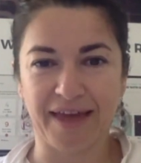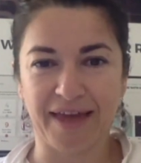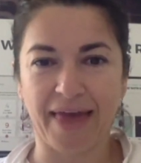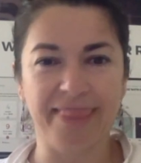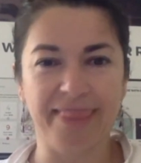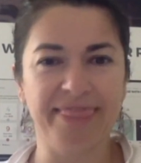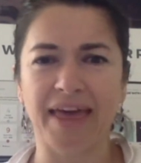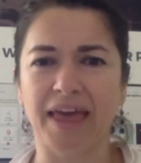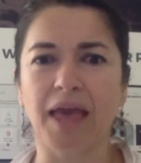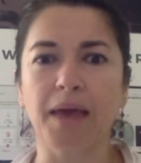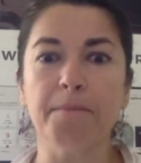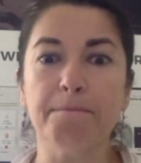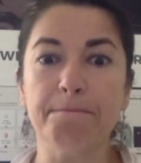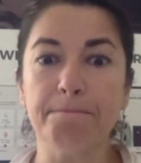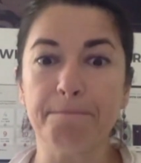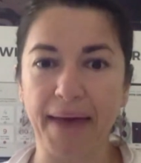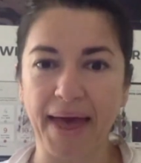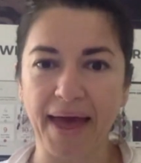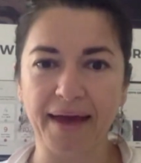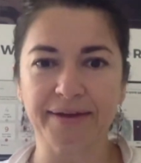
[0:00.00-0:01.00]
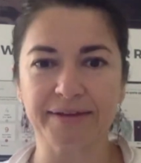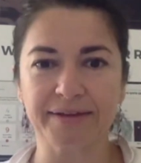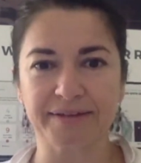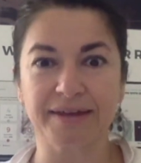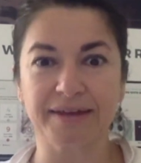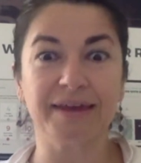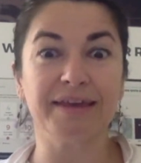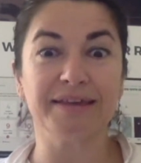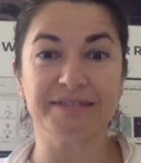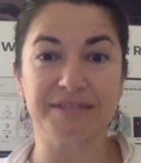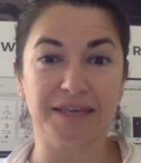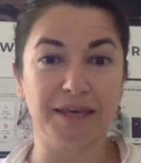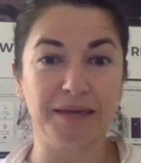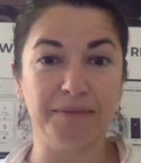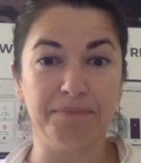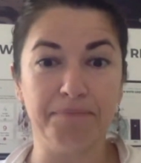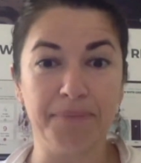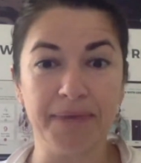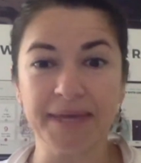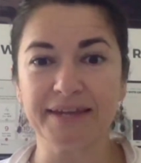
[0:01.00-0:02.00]
and the impact is
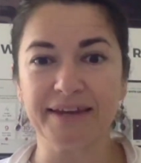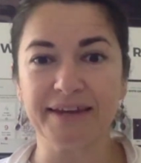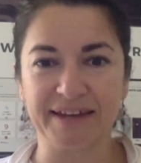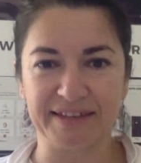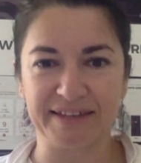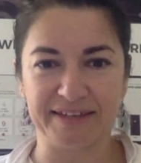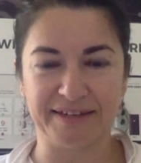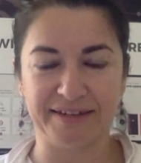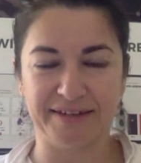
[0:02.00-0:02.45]
immediate.